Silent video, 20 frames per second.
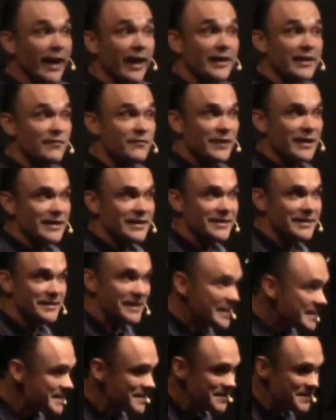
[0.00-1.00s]
And if you
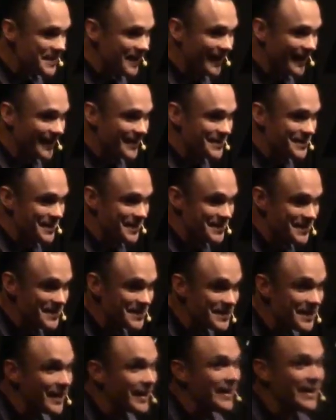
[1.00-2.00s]
didn't see it in
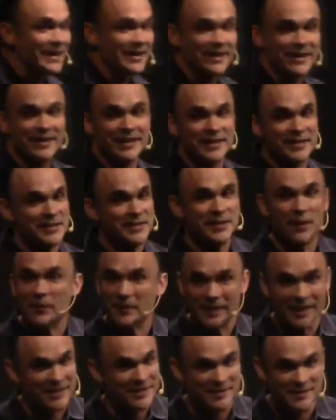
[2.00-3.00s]
Jesus, you
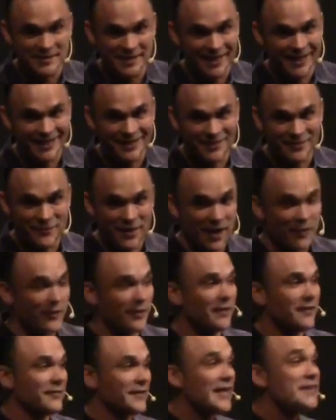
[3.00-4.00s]
don't get to see it in the
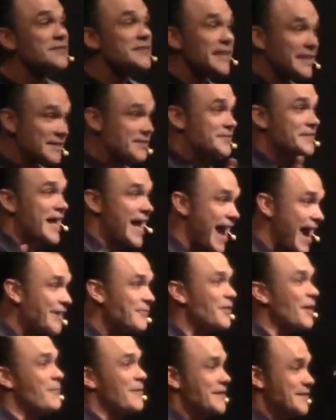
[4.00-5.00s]
Father. That's the
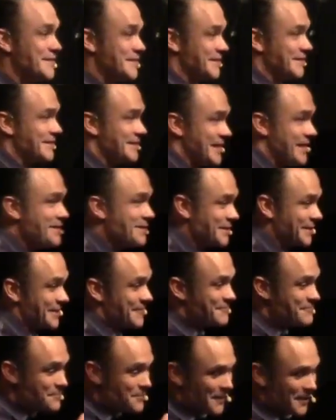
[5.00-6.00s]
exact
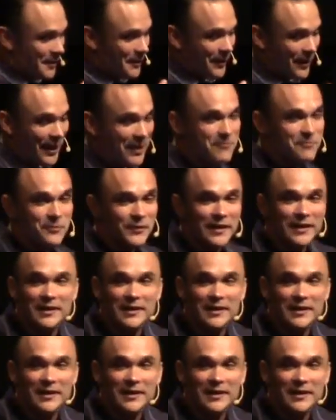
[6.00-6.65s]
representation, okay?